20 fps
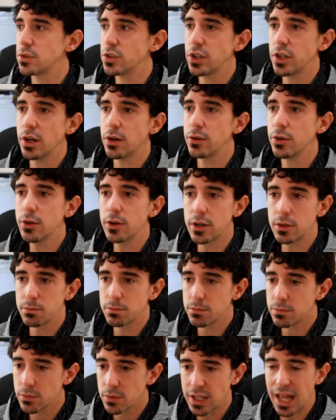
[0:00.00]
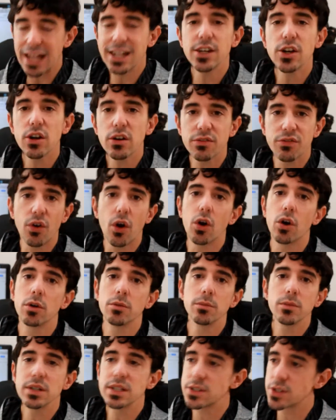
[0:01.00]
landing on a
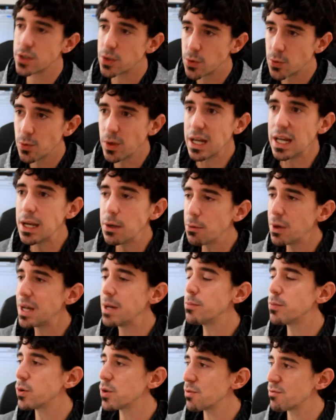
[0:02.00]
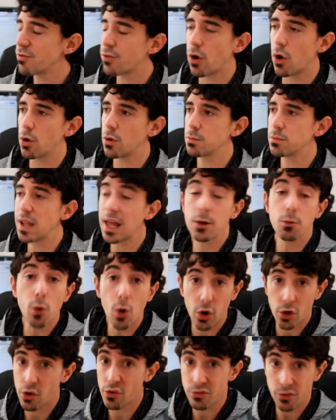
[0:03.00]
forum. It's a really, really important forum, like
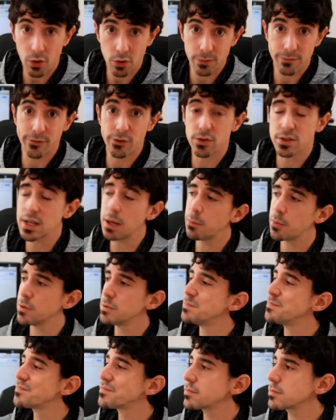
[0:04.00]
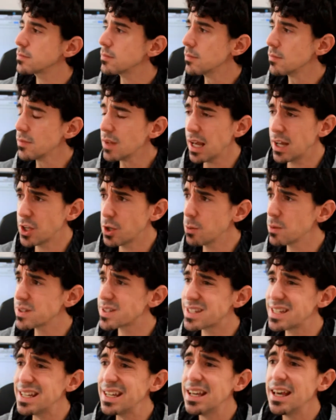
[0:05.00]
Warrior Forum, for example. And you will
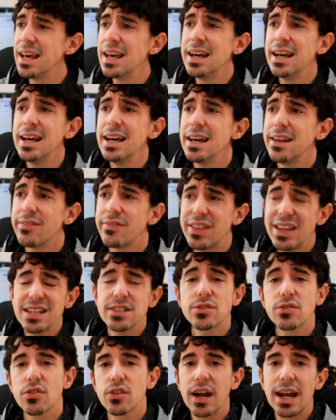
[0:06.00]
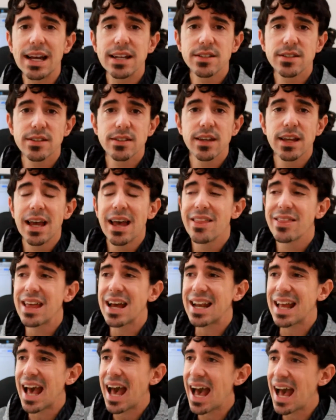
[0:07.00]
see these threads
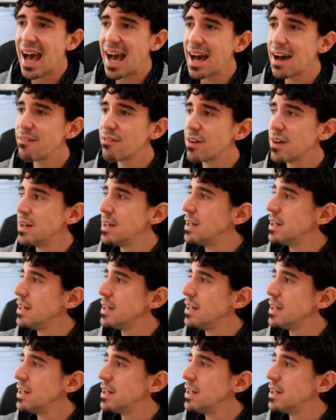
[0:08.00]
that have,